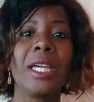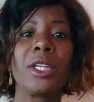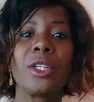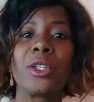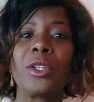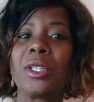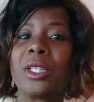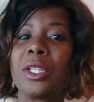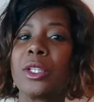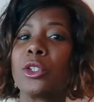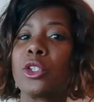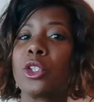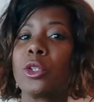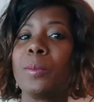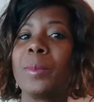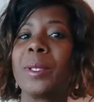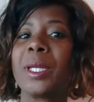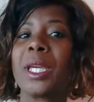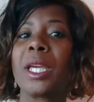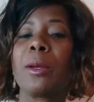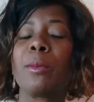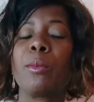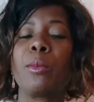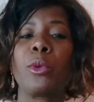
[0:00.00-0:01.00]
you need to
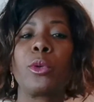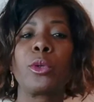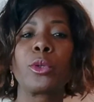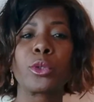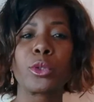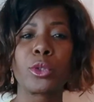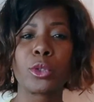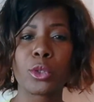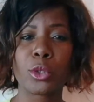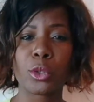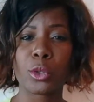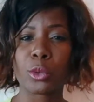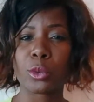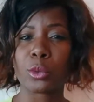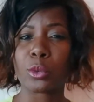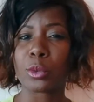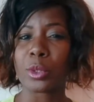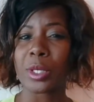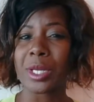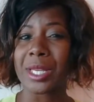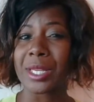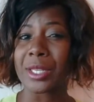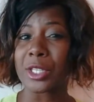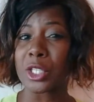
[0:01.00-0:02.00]
be able to
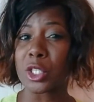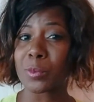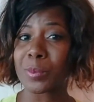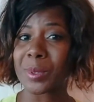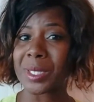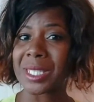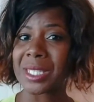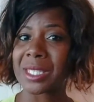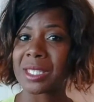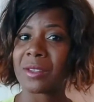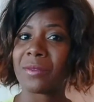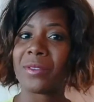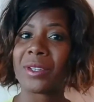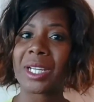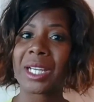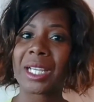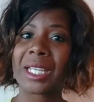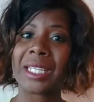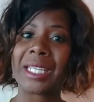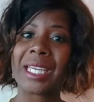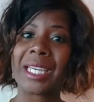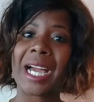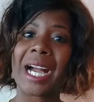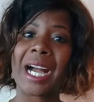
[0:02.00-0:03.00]

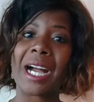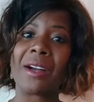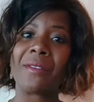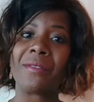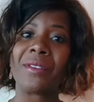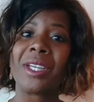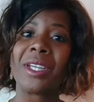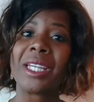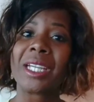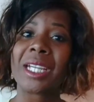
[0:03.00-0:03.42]
specifically have